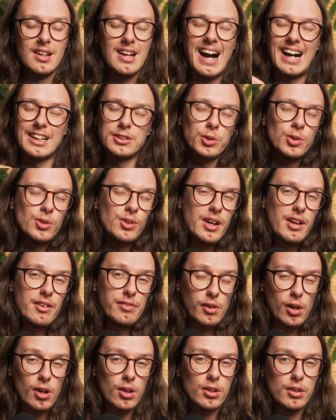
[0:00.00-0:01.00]
I don't know if
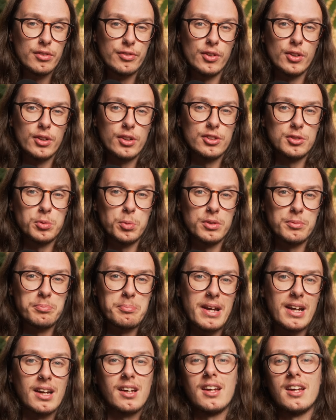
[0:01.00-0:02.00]
autofocus would
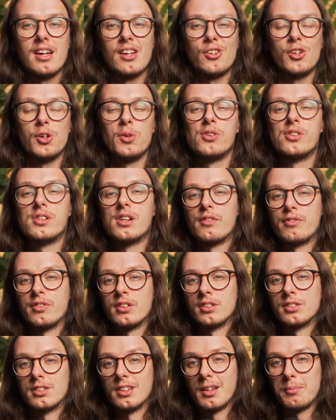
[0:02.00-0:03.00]
make a huge
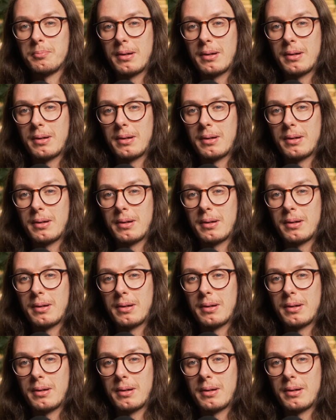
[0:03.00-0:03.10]
difference to the